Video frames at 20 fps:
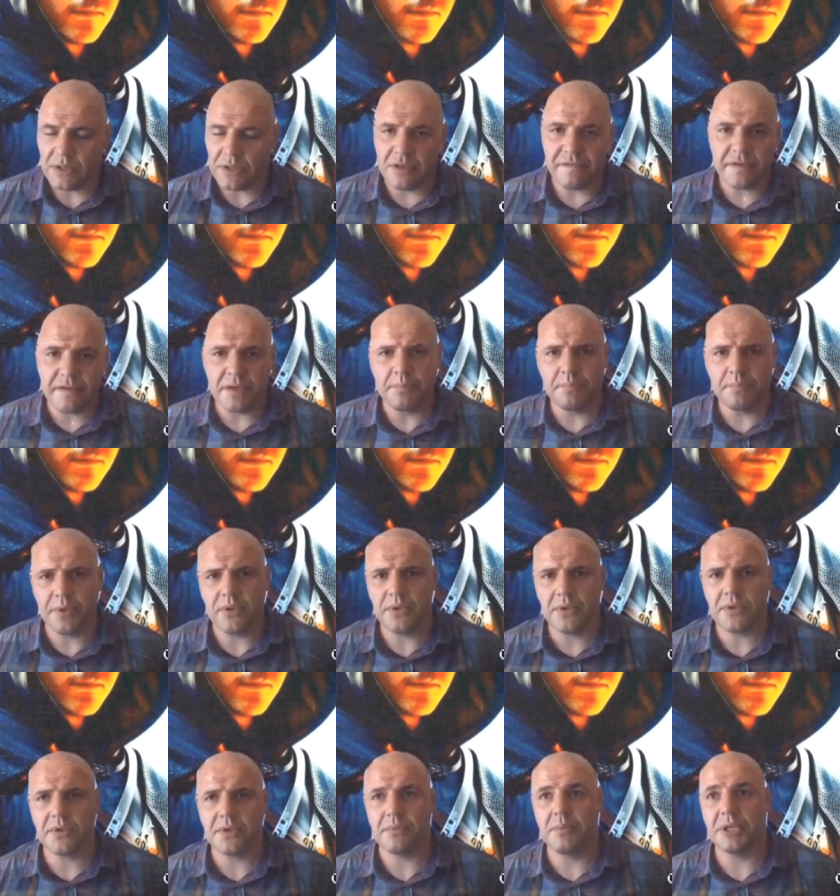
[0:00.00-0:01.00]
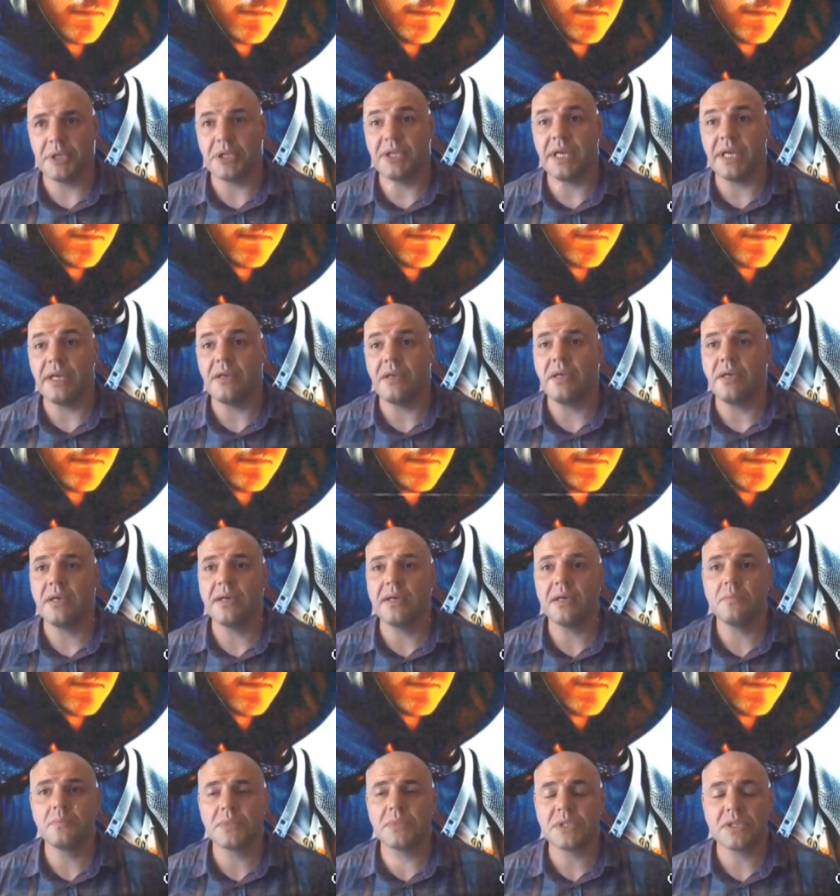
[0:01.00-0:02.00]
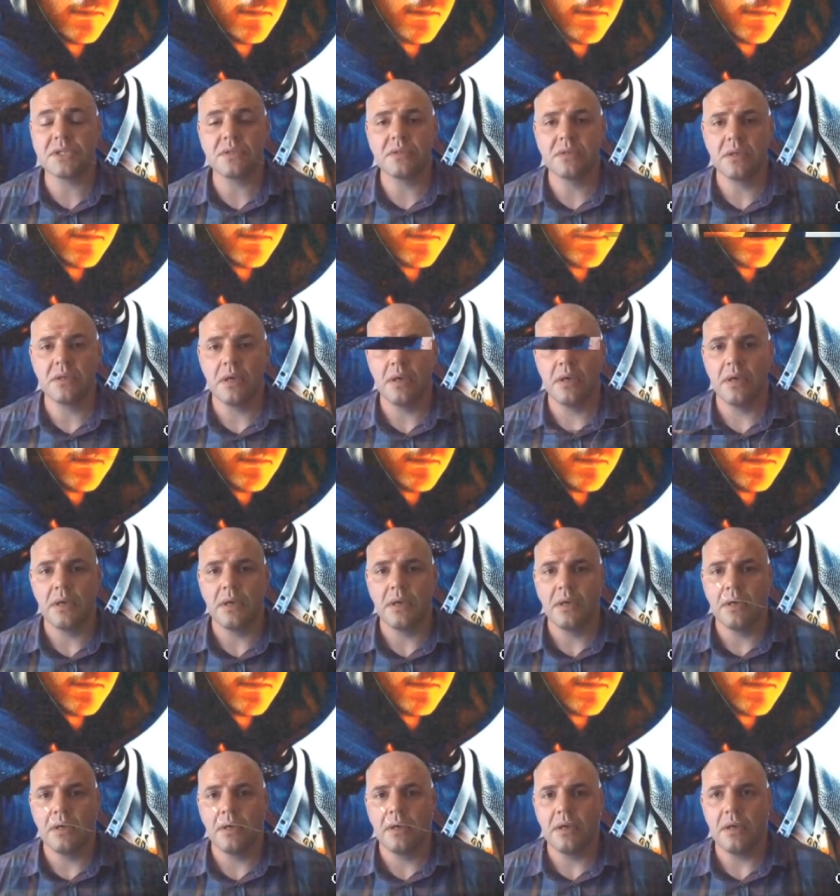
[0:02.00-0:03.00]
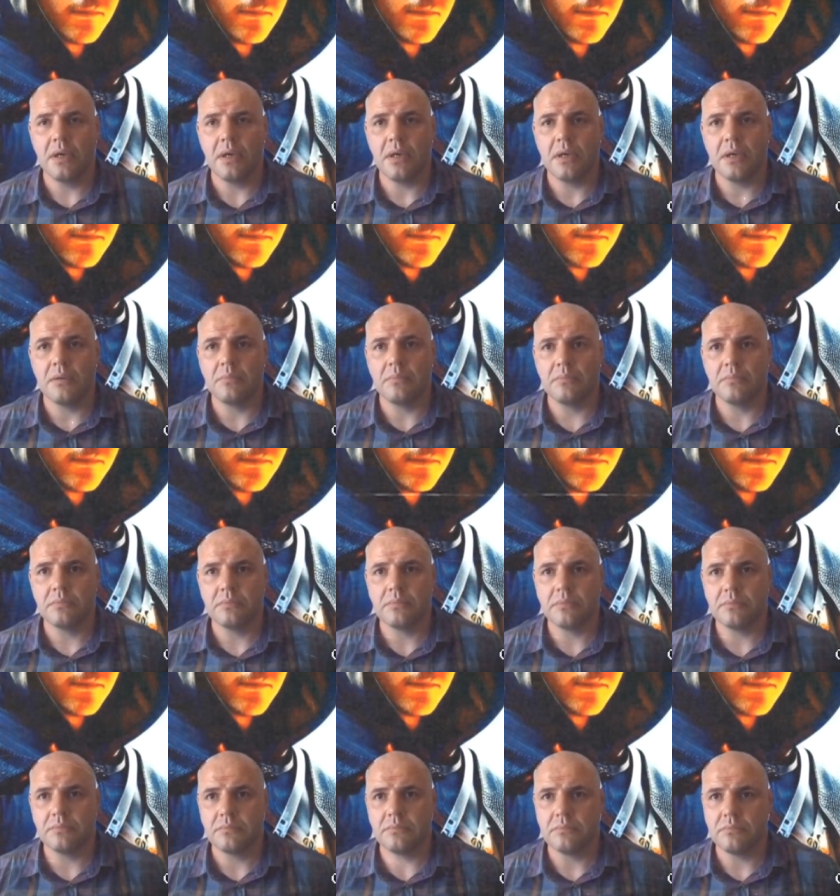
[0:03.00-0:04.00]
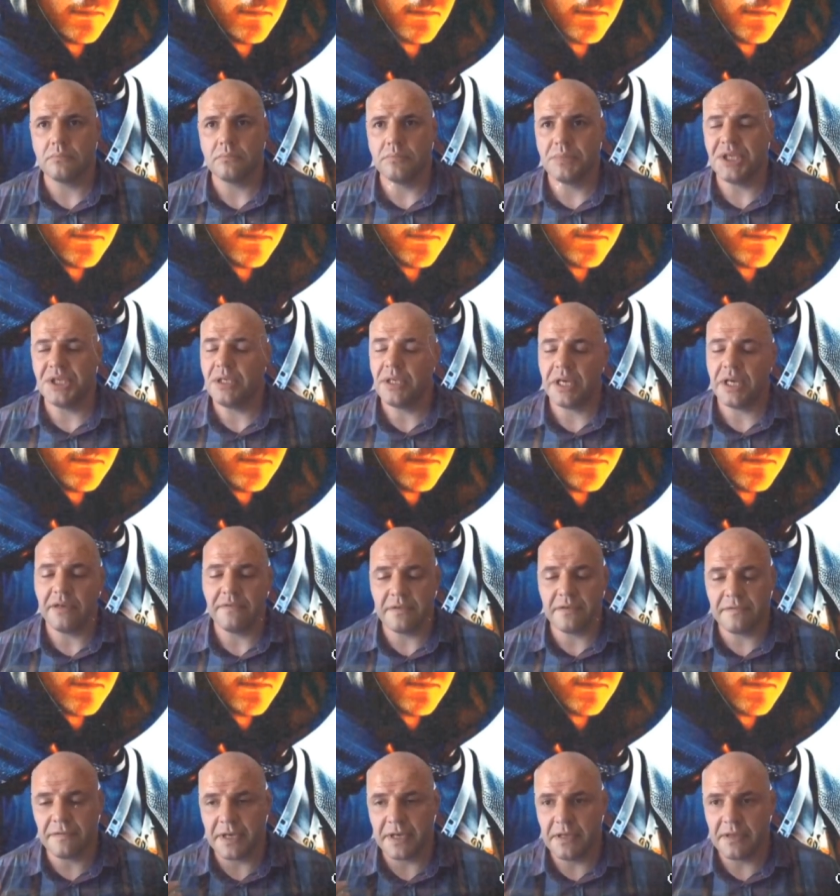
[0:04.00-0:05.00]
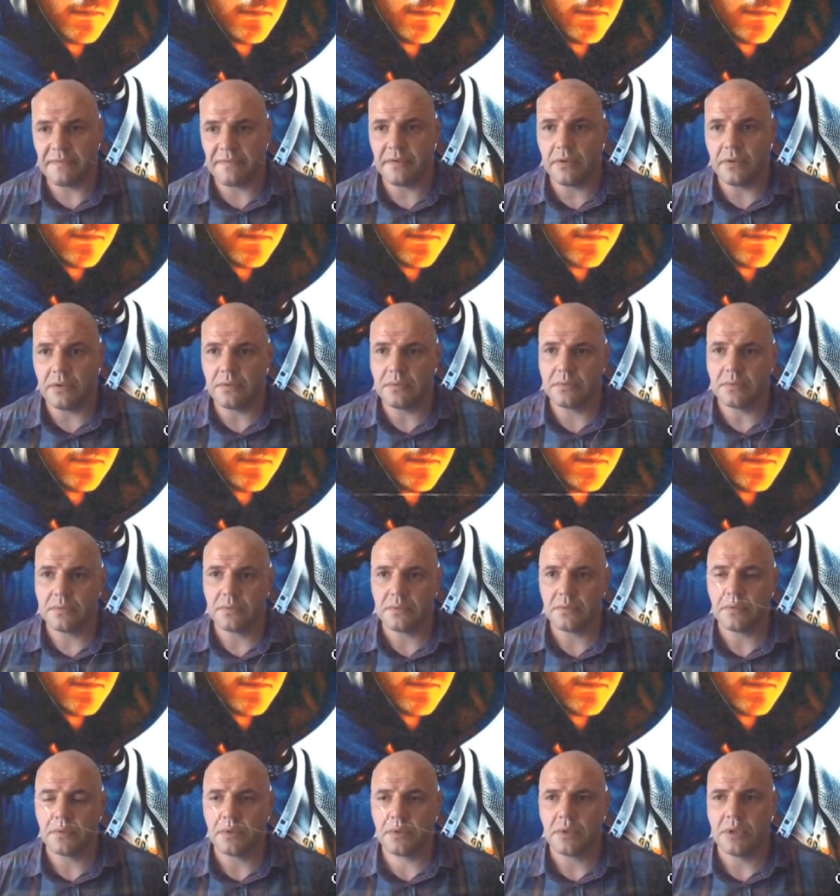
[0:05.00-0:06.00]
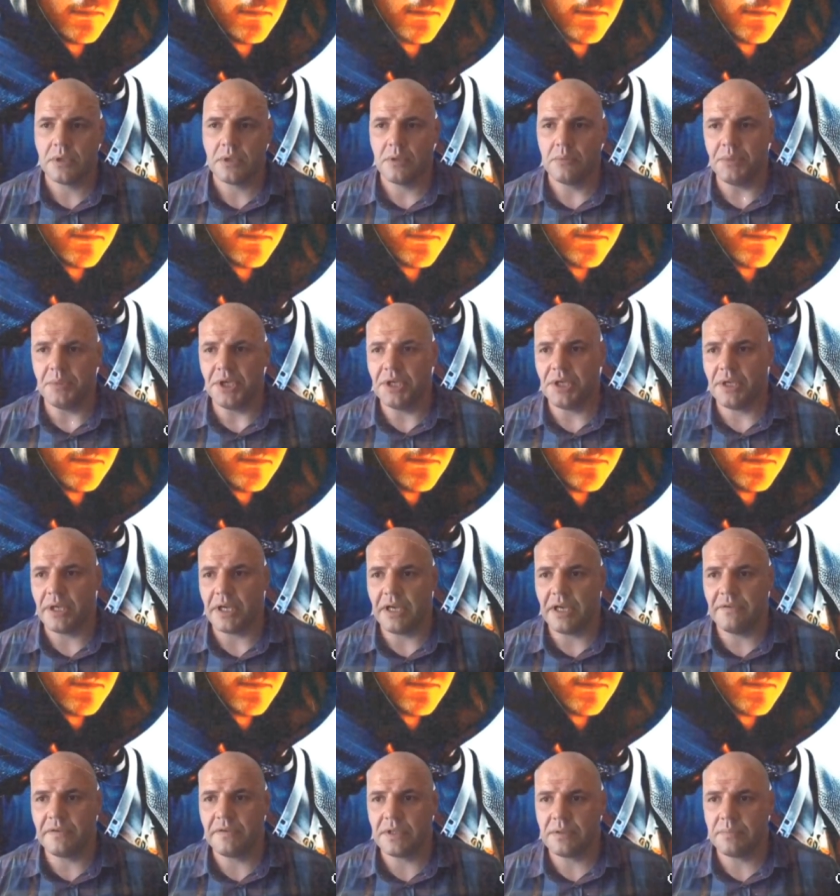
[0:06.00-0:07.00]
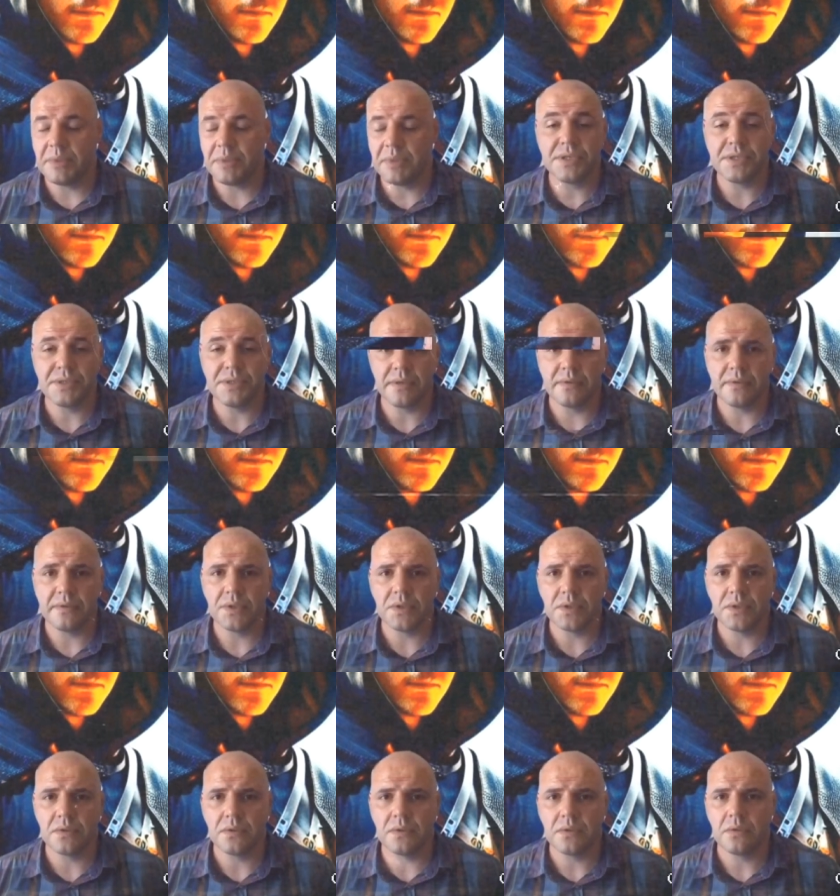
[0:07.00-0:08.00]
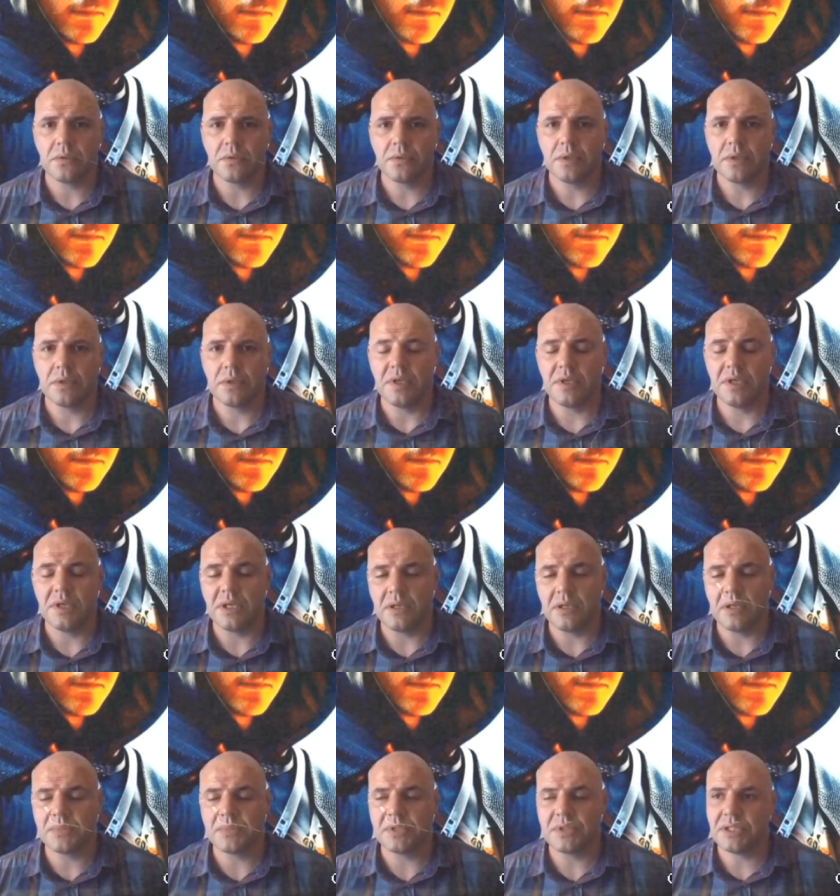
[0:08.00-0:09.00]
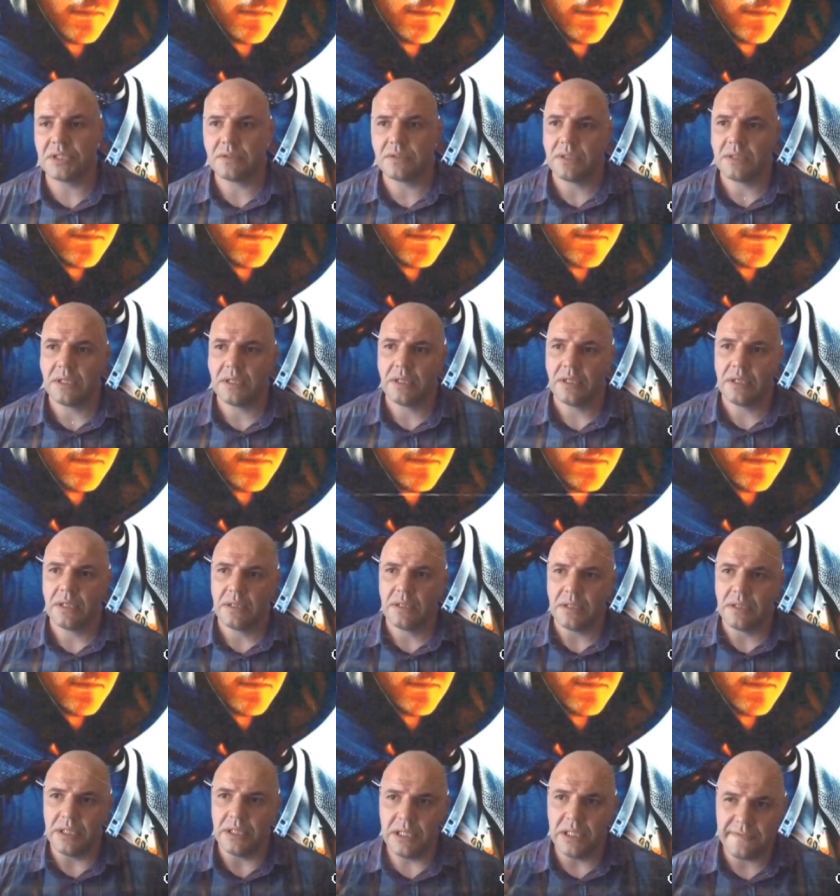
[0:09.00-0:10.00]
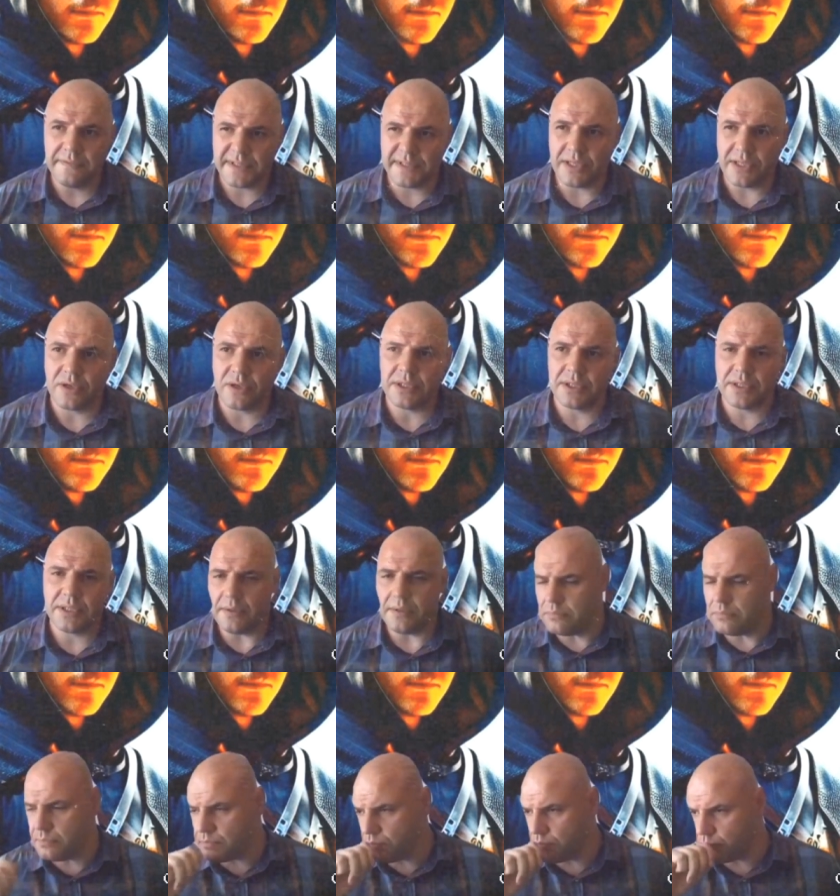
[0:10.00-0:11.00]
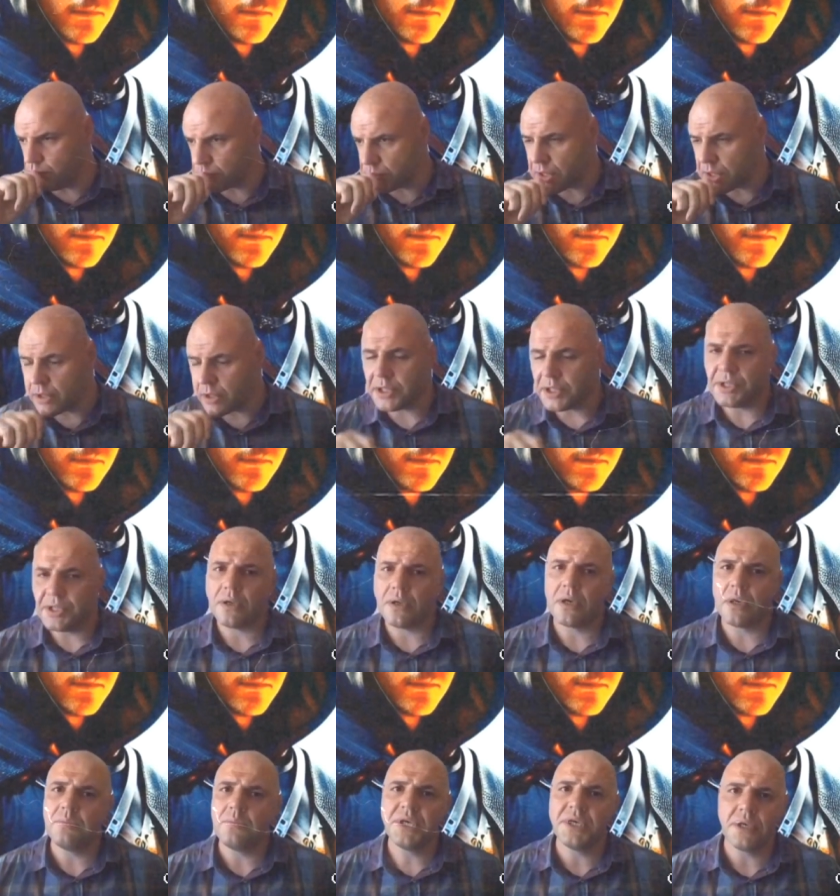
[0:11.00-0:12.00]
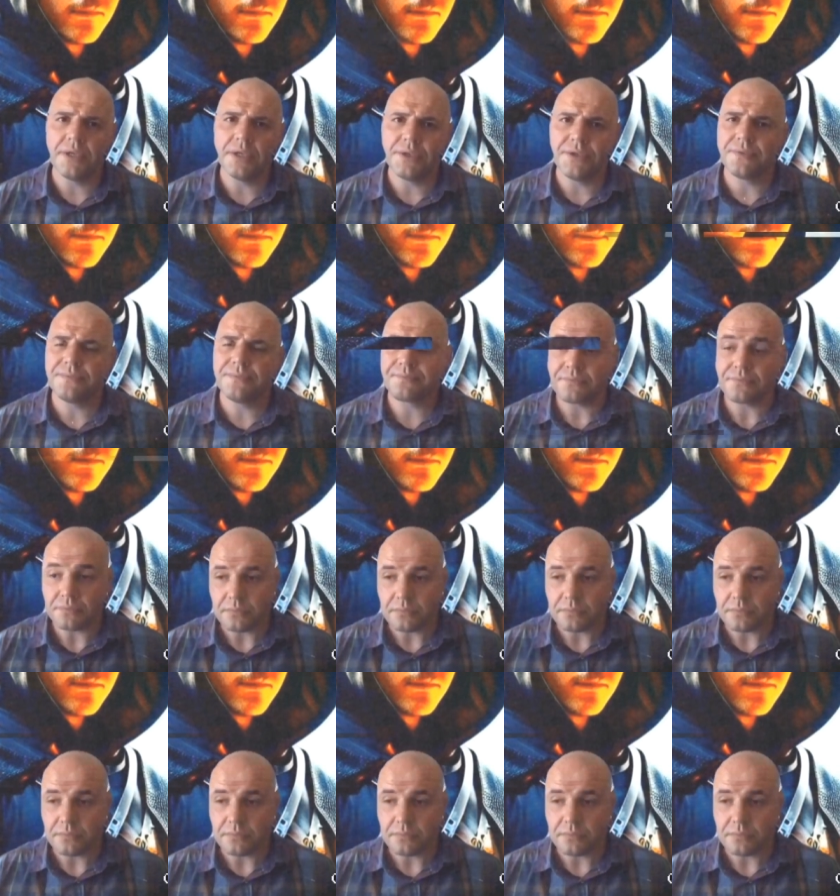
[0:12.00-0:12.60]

a different path, but then he comes um, being ever faithful, being ever patient. He comes, he leaves the, ninety, the ninety-nine behind